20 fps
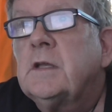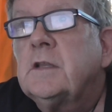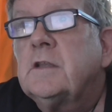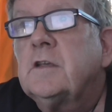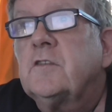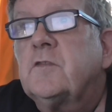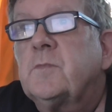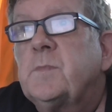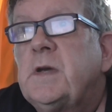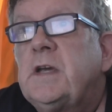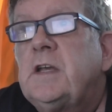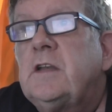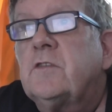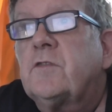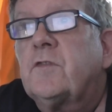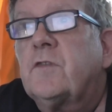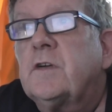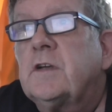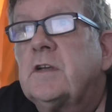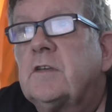This means,
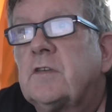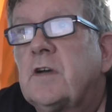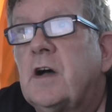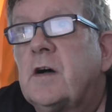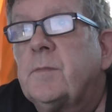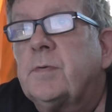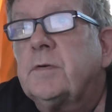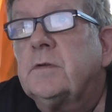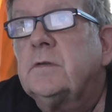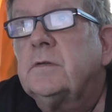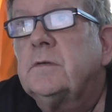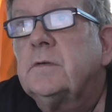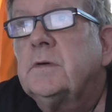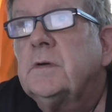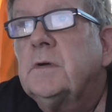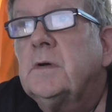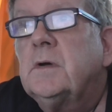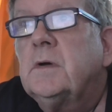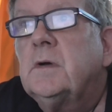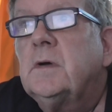for example,
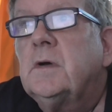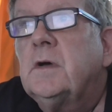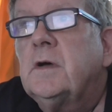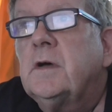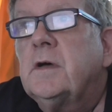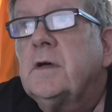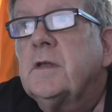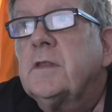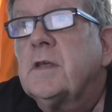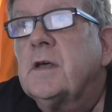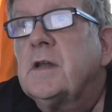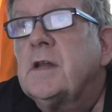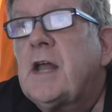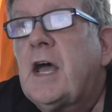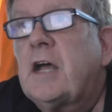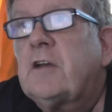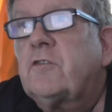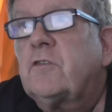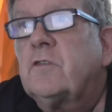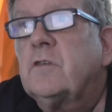the
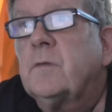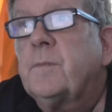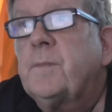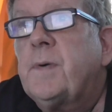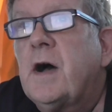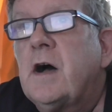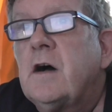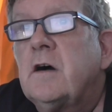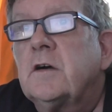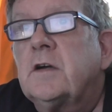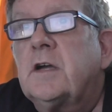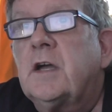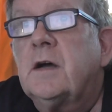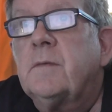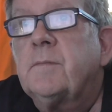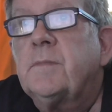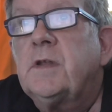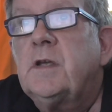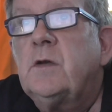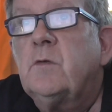National Power
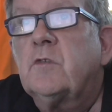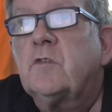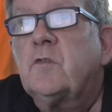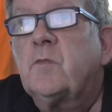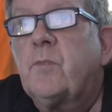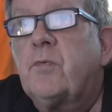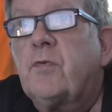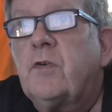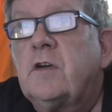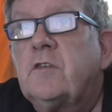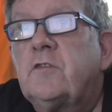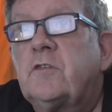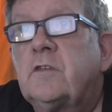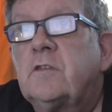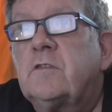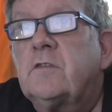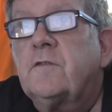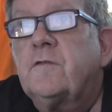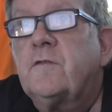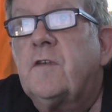Company was
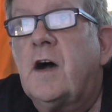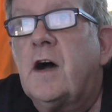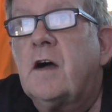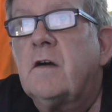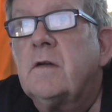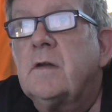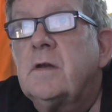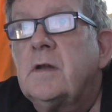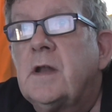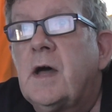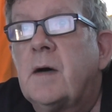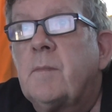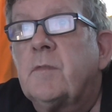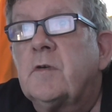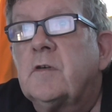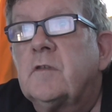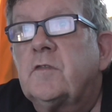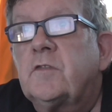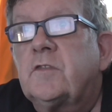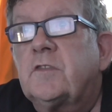pressured to fire a
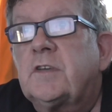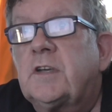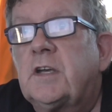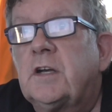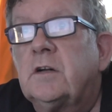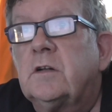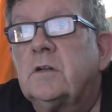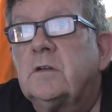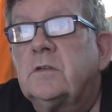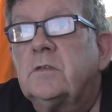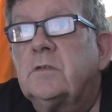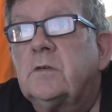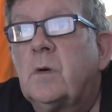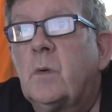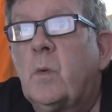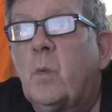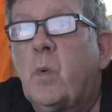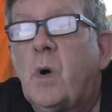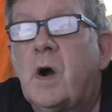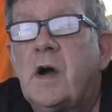number of skilled
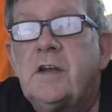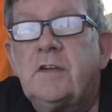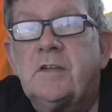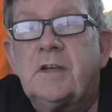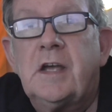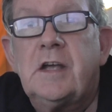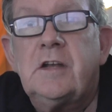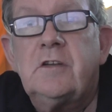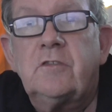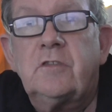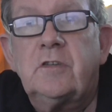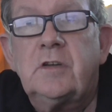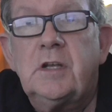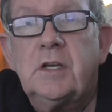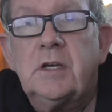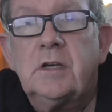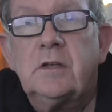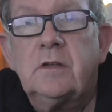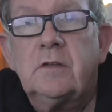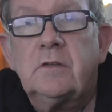white
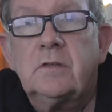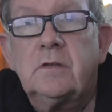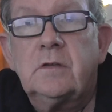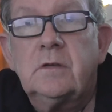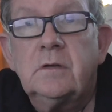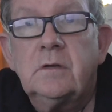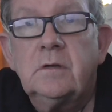engineers.